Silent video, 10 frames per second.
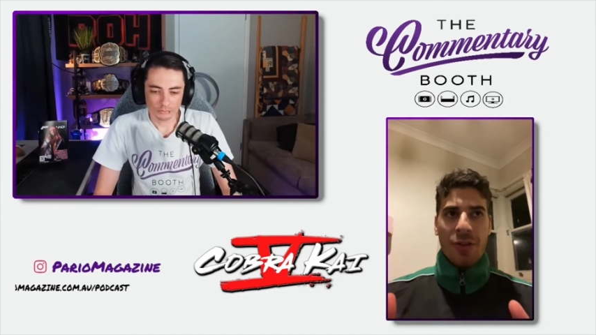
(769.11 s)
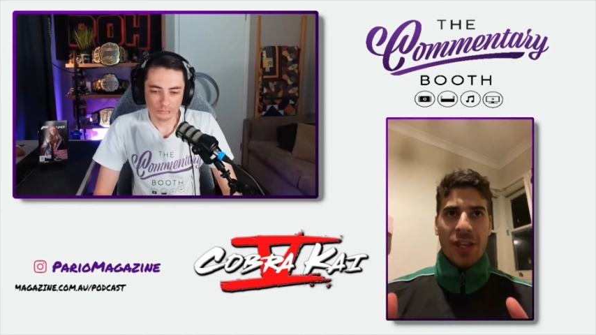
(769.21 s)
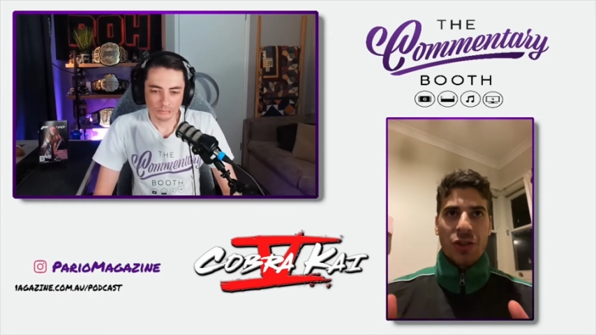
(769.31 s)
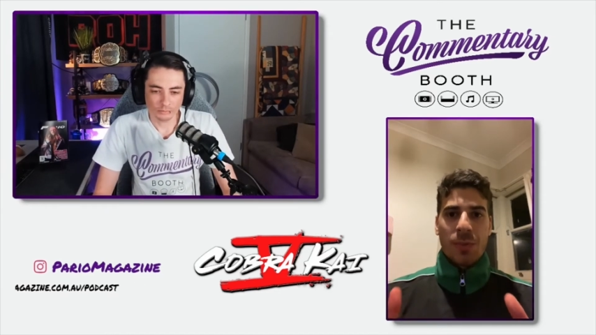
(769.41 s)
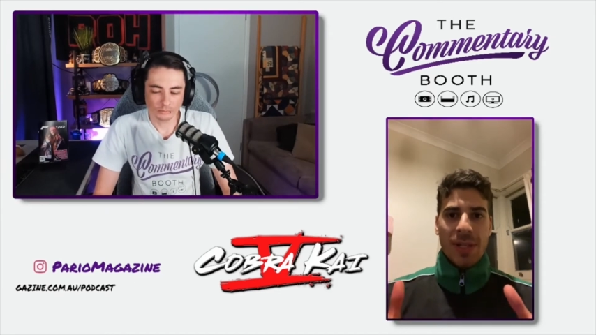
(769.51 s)

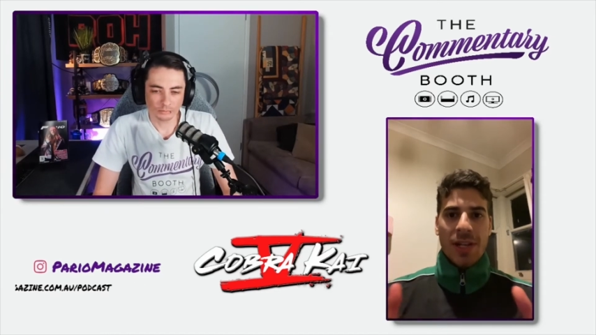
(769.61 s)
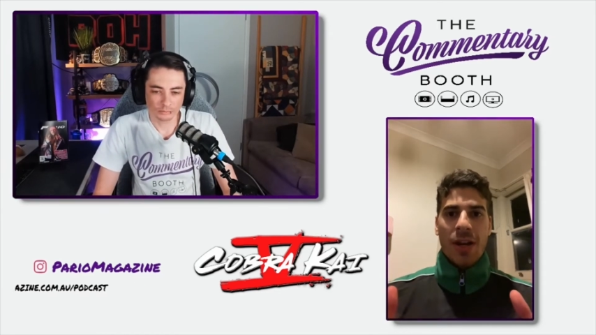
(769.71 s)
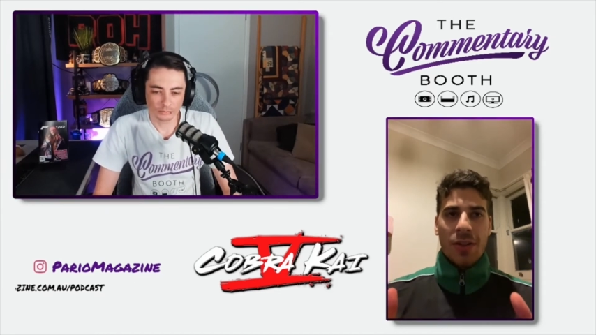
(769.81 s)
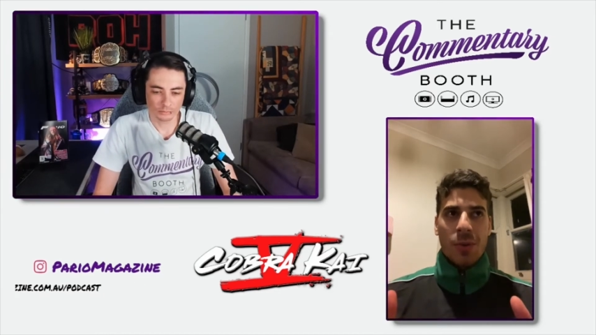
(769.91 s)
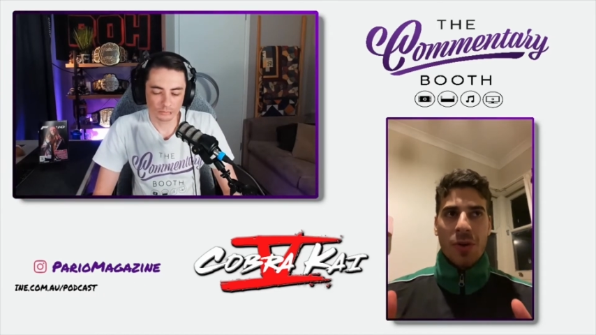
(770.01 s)
Speaker 1: things should be done
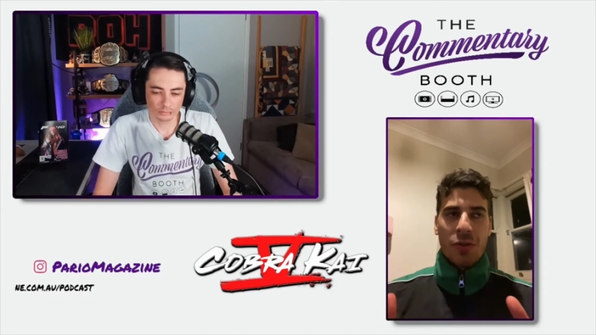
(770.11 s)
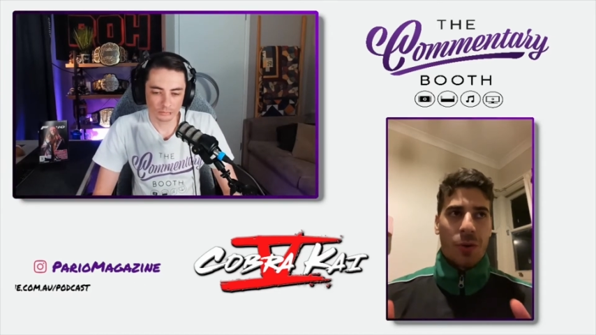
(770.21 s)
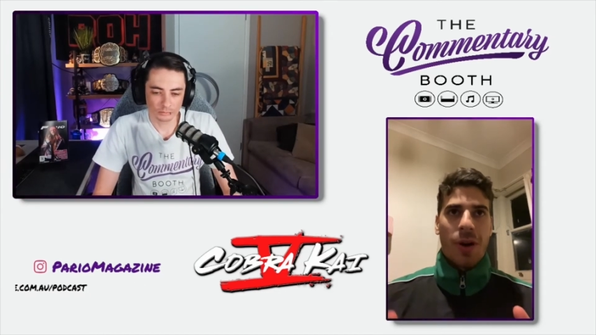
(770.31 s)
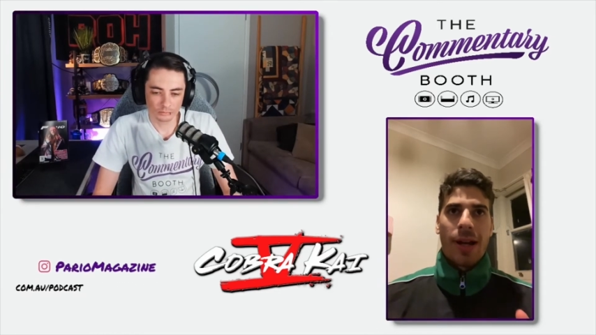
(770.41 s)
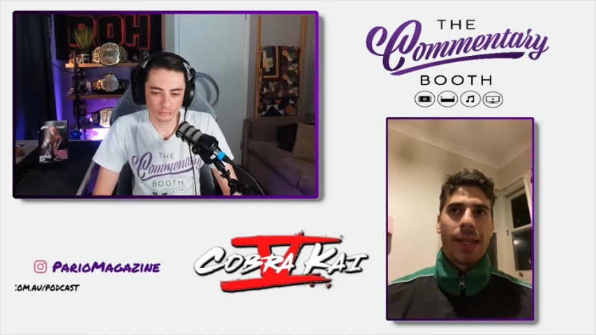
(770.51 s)
in the world of
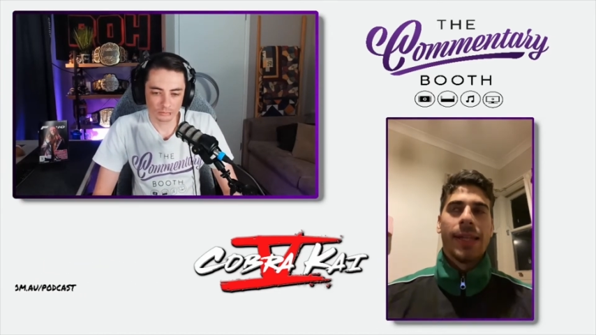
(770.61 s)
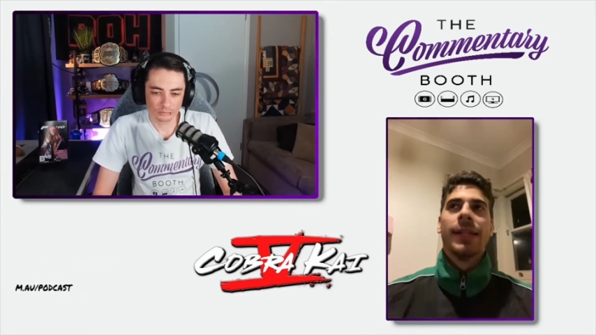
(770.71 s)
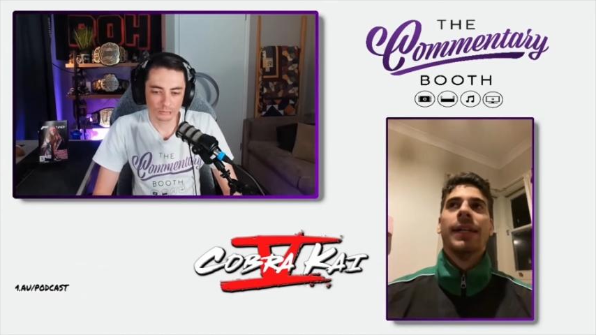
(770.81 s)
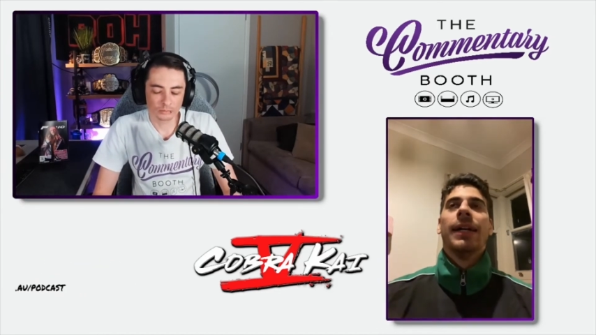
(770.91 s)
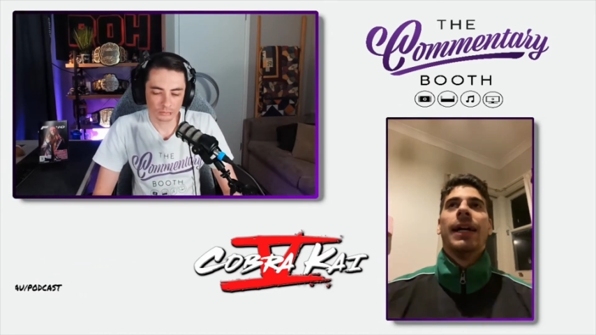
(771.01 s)
karate,
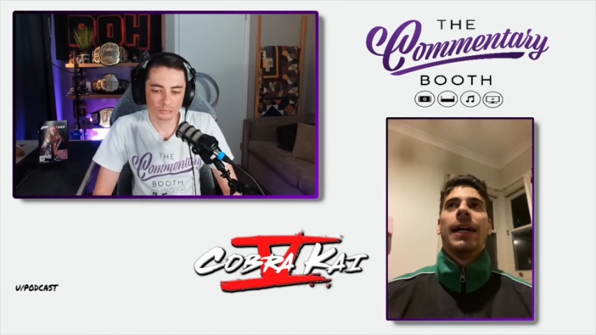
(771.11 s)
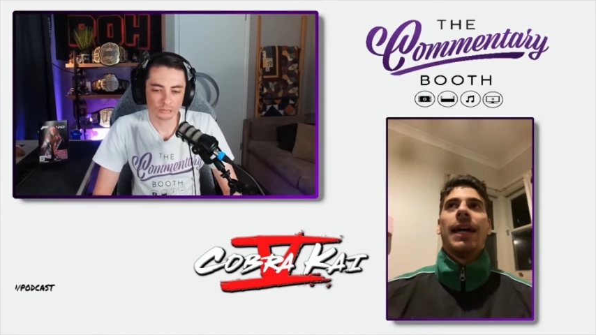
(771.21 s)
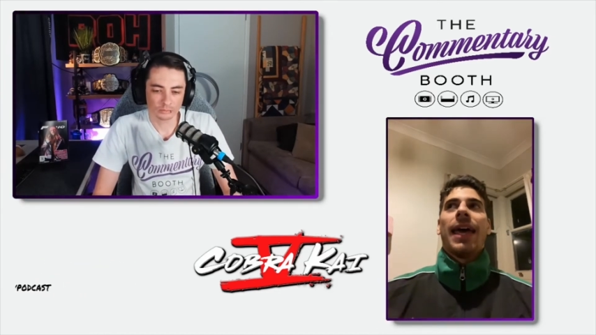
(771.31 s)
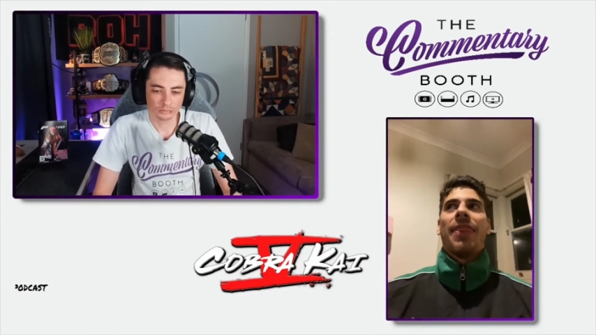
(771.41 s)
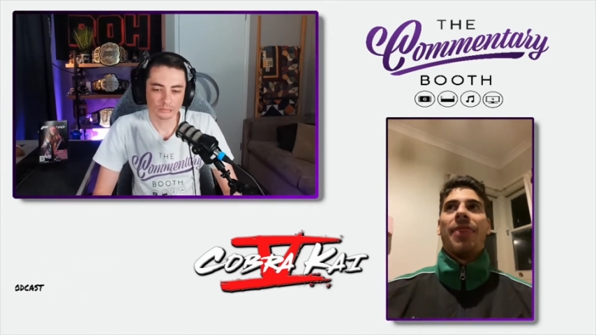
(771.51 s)

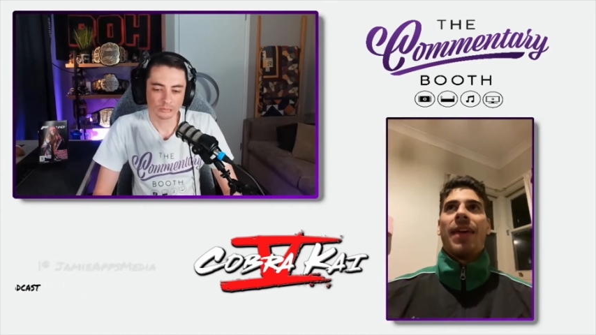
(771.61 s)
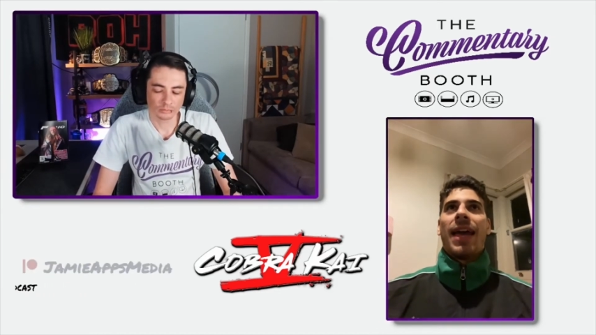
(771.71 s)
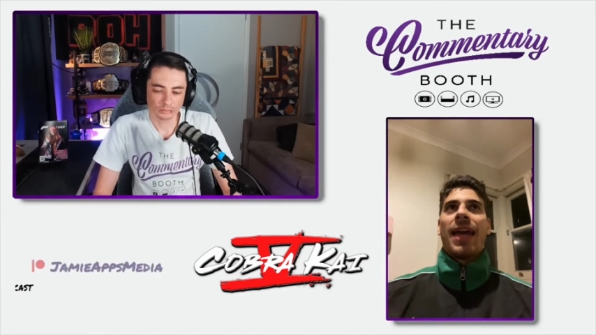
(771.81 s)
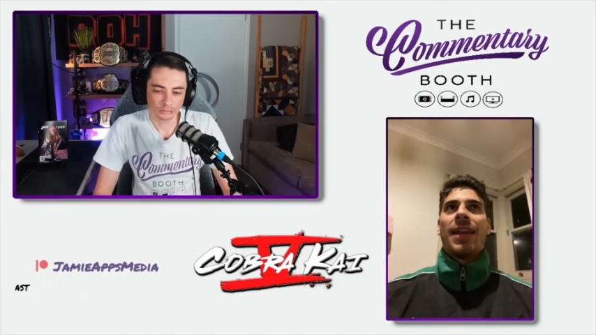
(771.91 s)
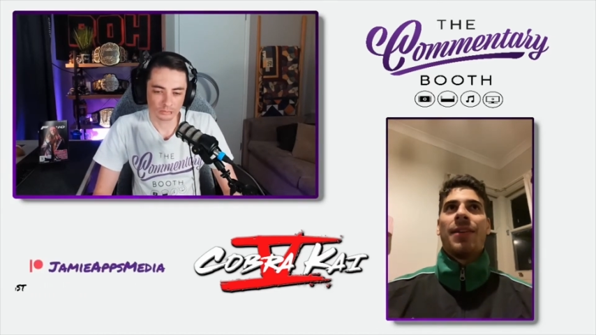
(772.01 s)
and
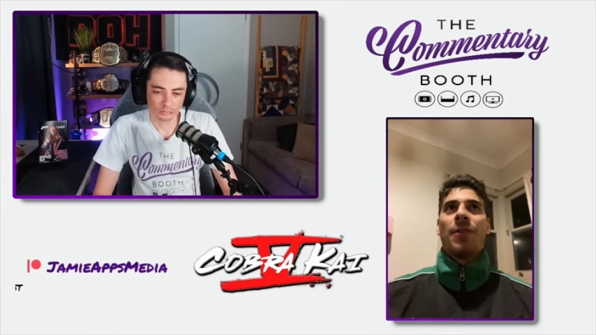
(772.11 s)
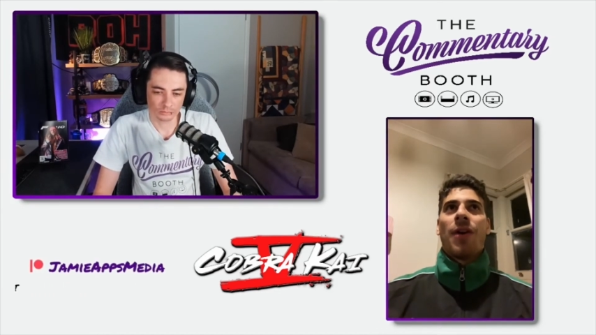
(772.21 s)
then